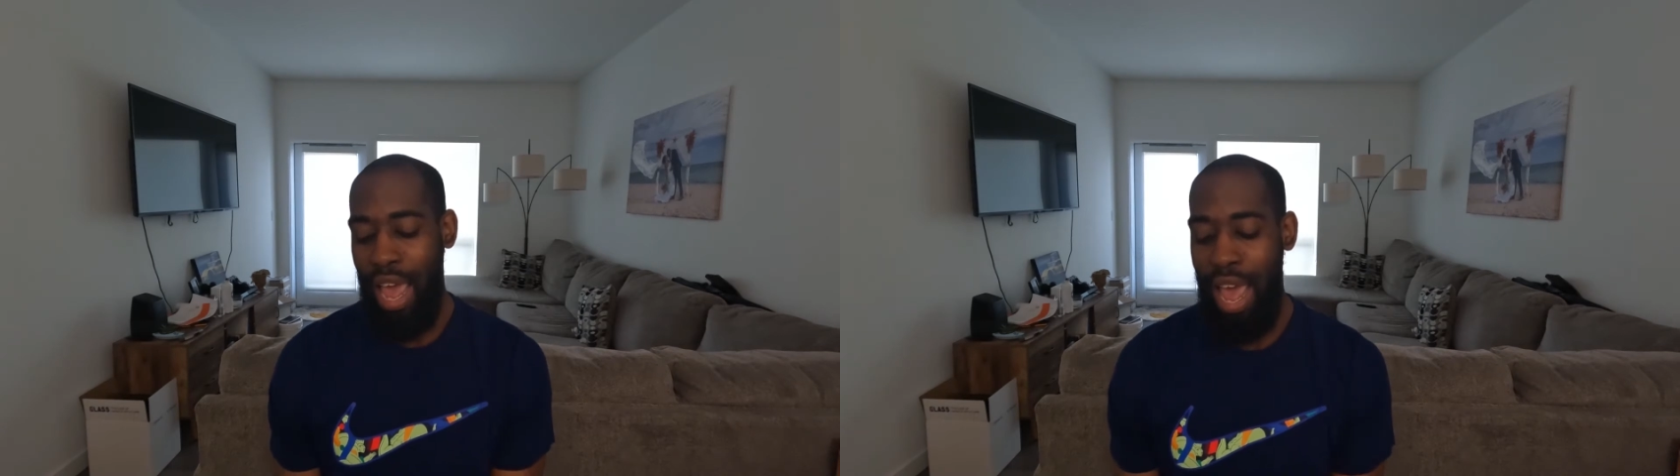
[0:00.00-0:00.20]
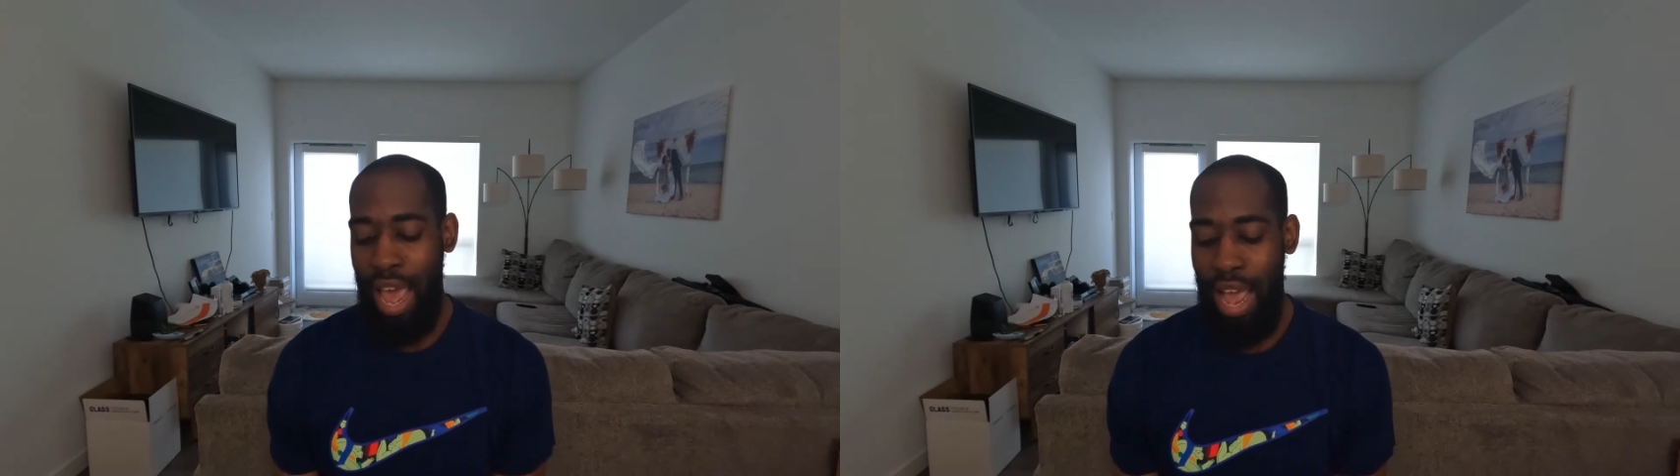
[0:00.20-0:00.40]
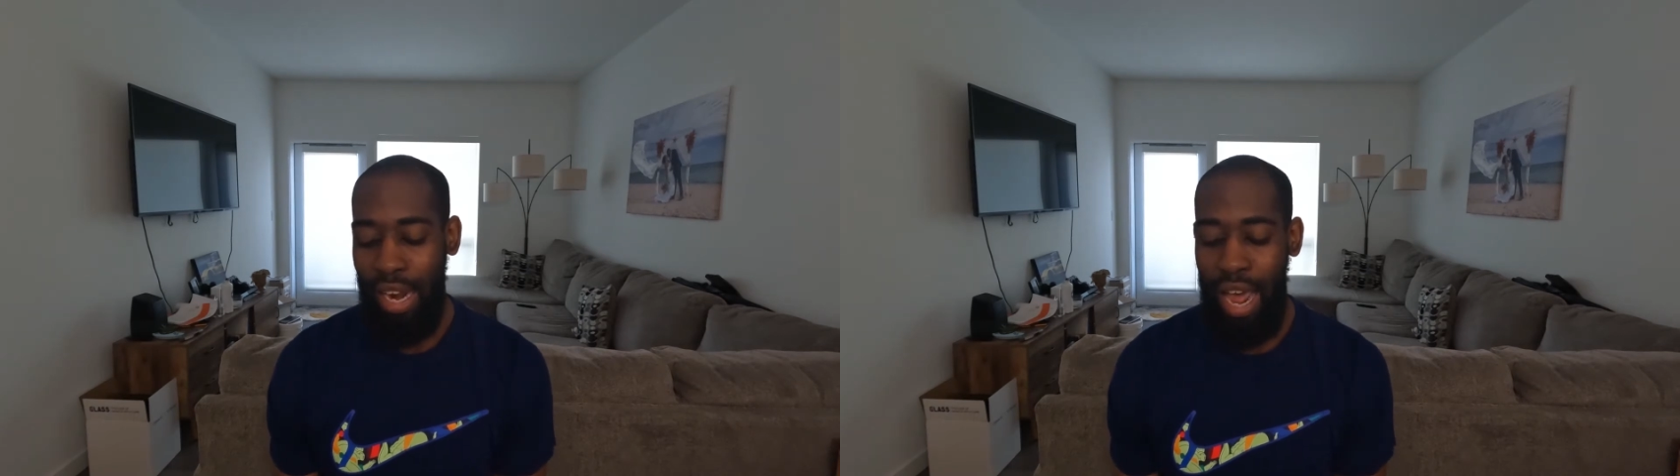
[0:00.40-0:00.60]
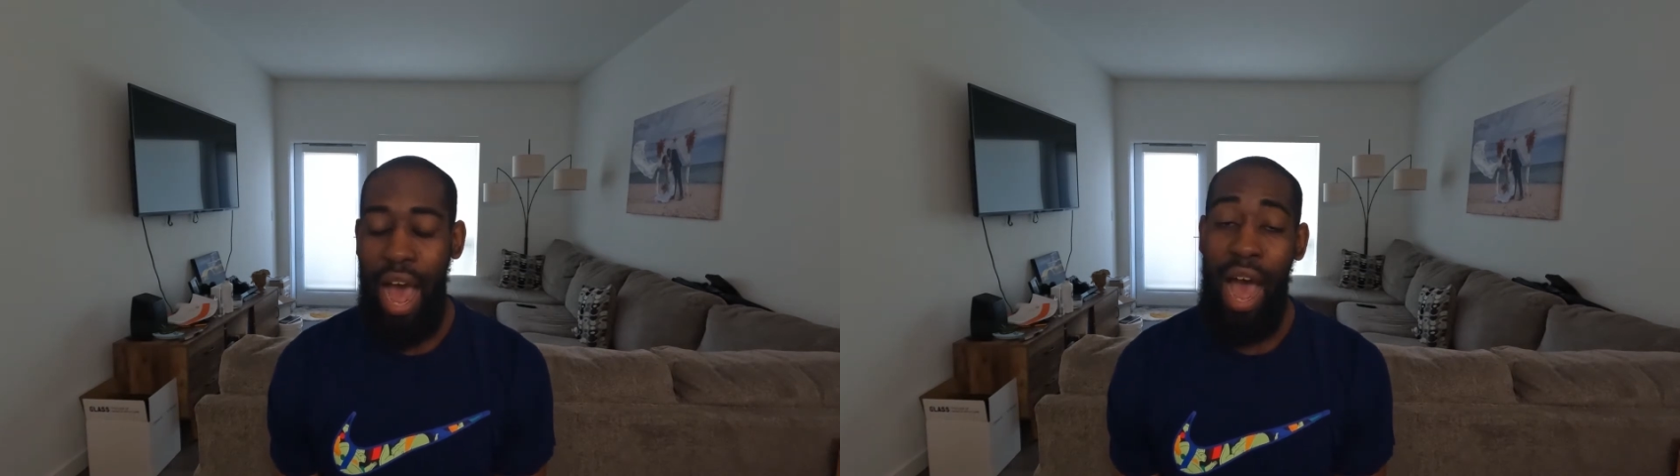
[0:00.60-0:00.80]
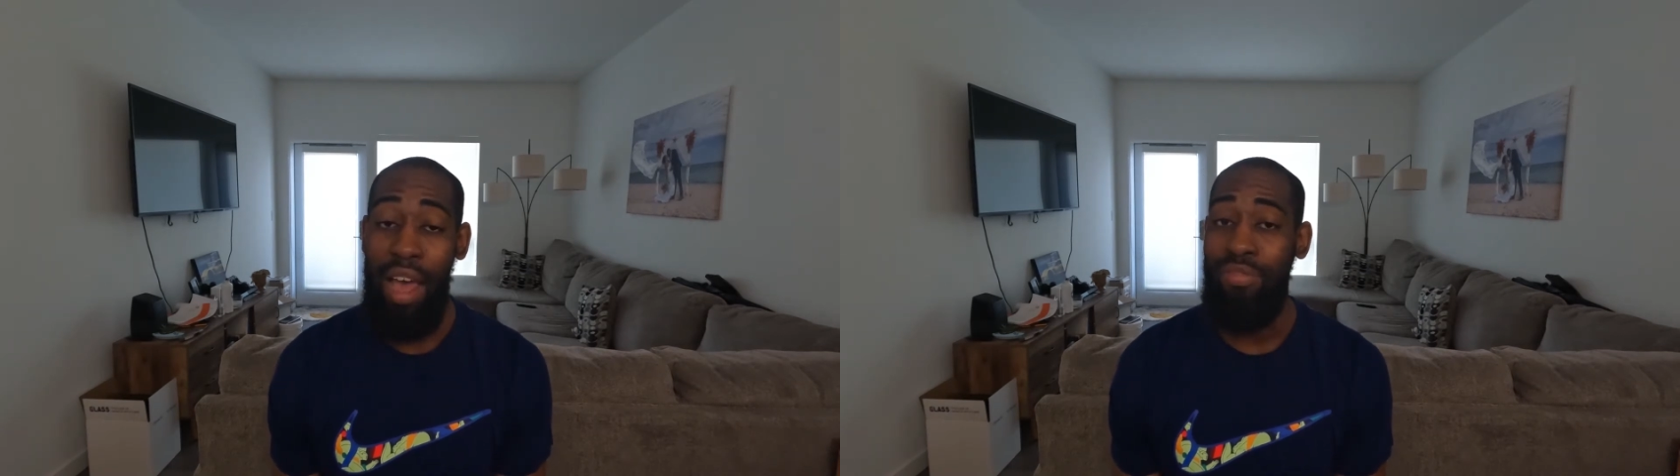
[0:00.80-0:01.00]
And
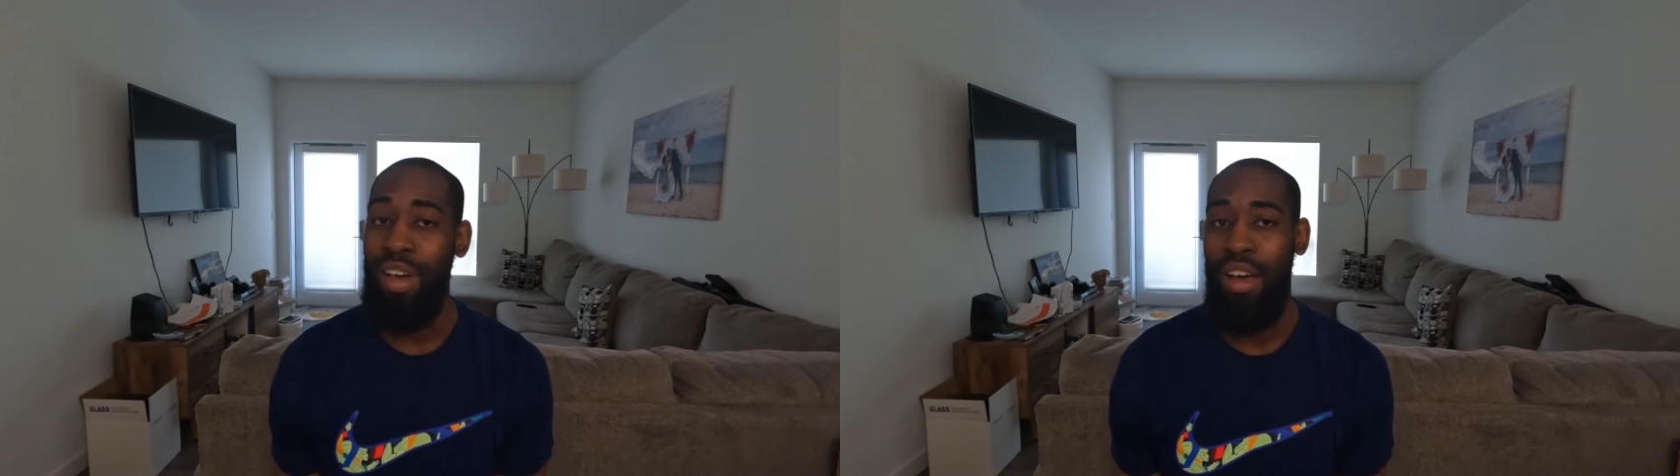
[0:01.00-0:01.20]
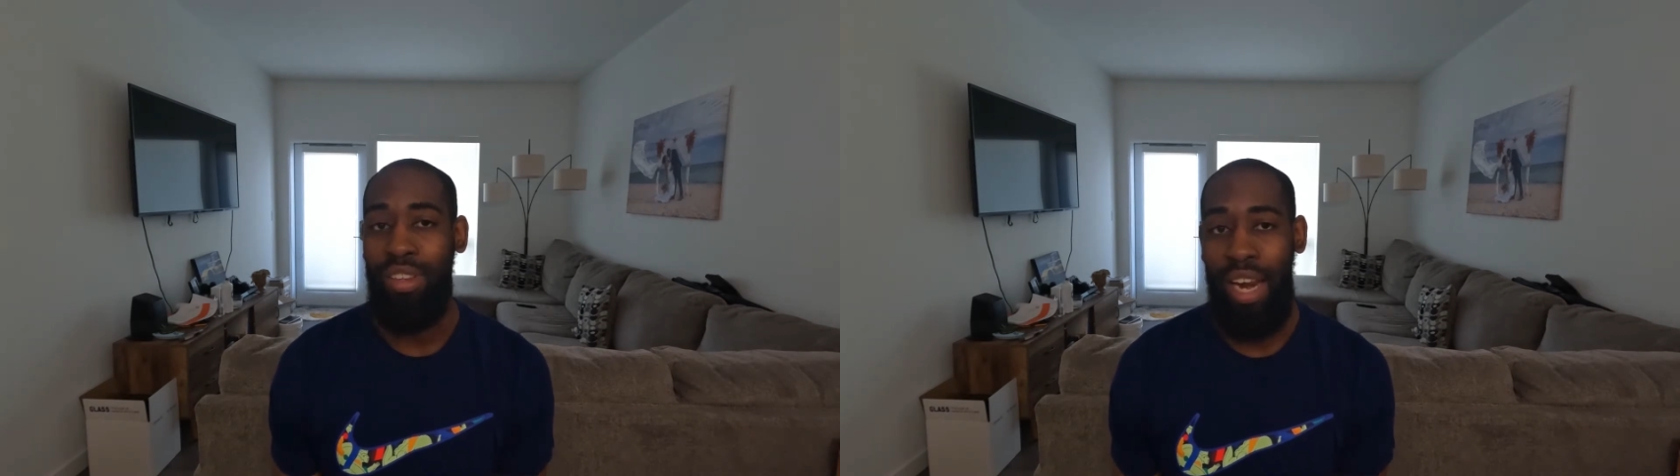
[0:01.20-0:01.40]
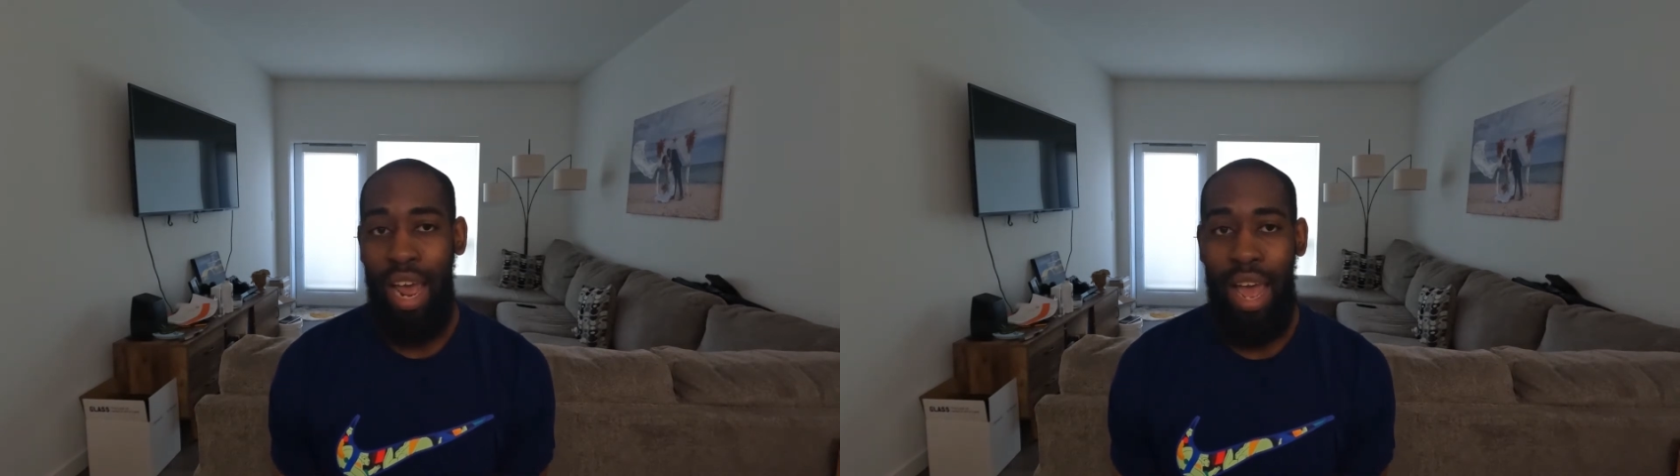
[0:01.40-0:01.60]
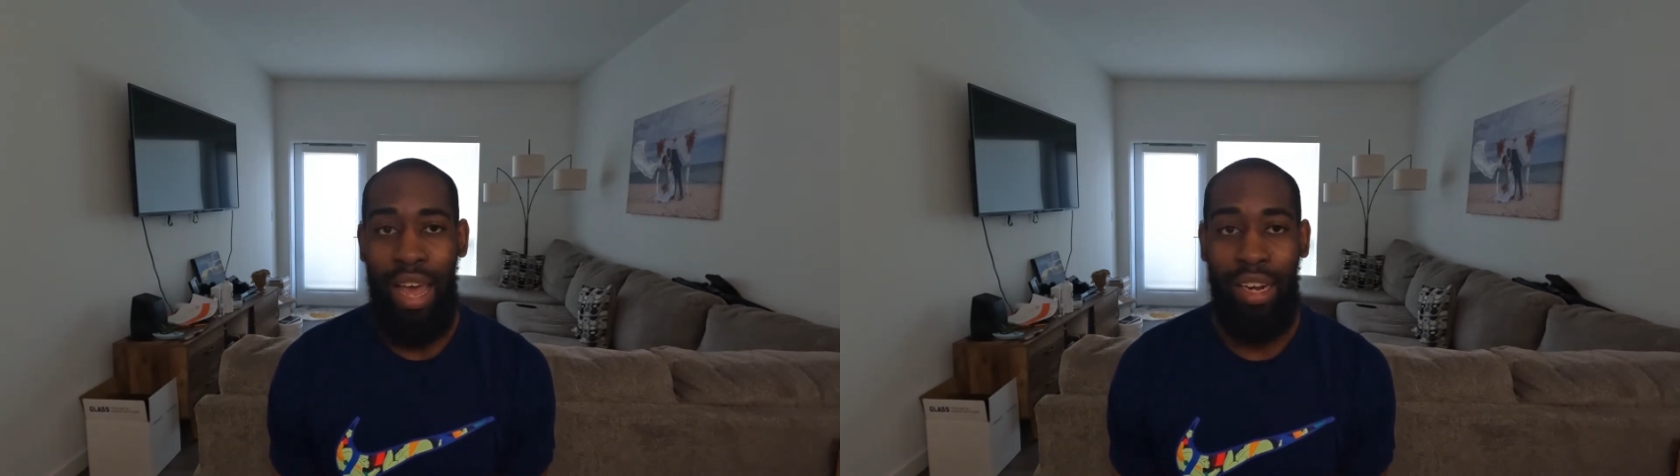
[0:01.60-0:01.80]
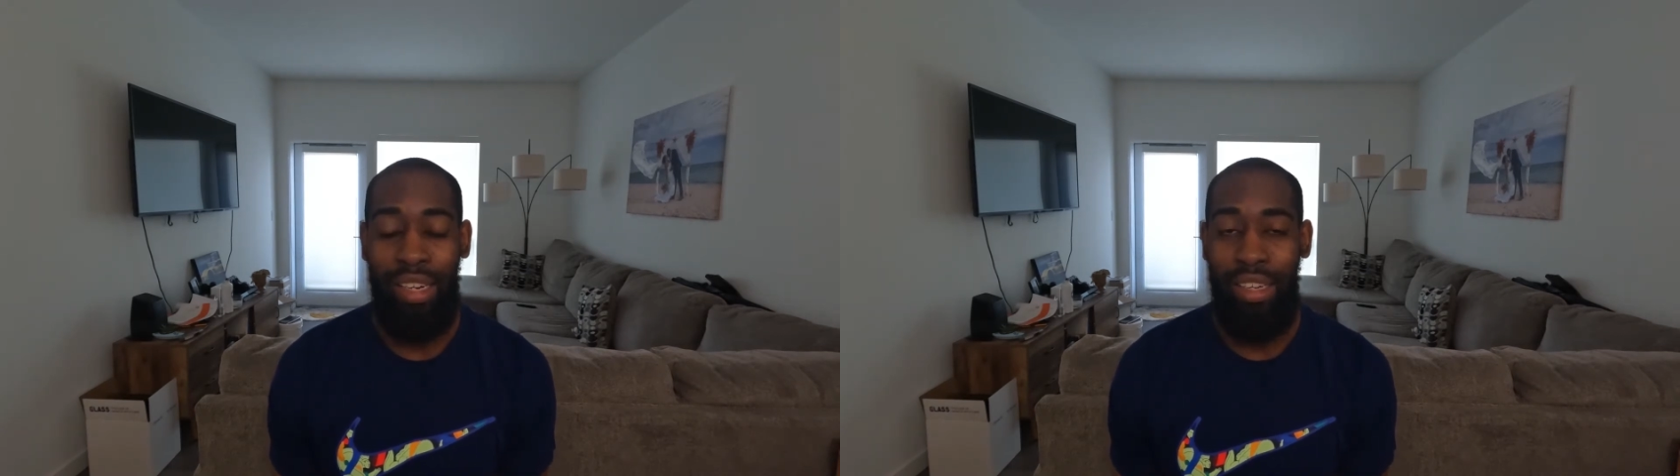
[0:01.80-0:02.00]
I found
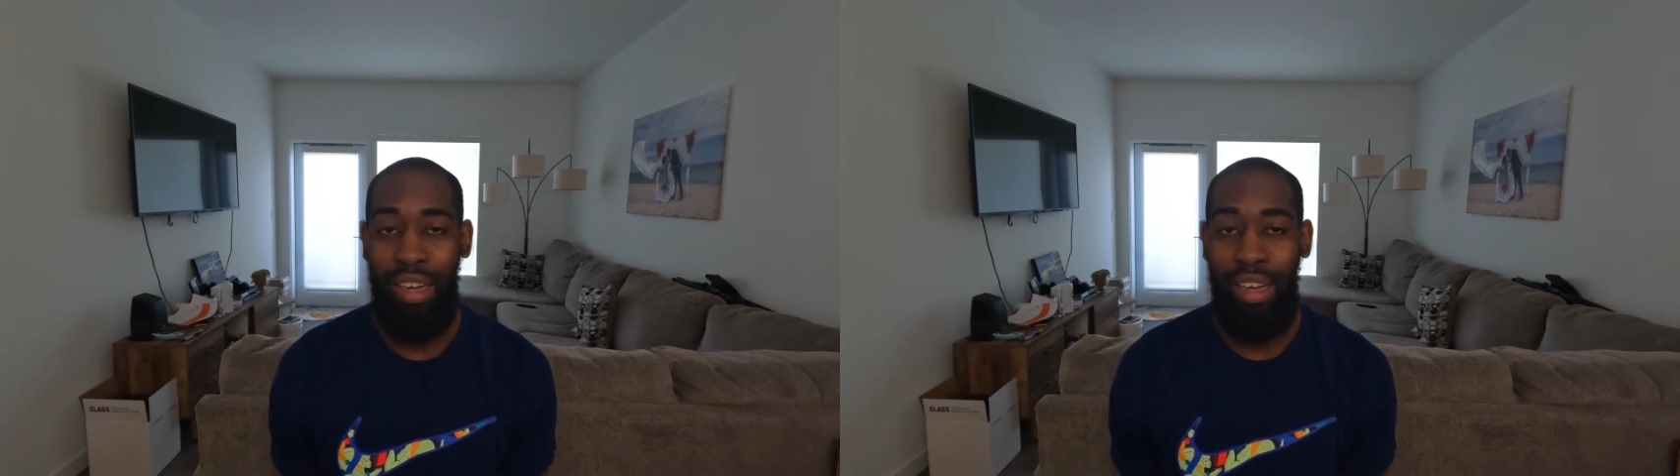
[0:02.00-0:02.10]
that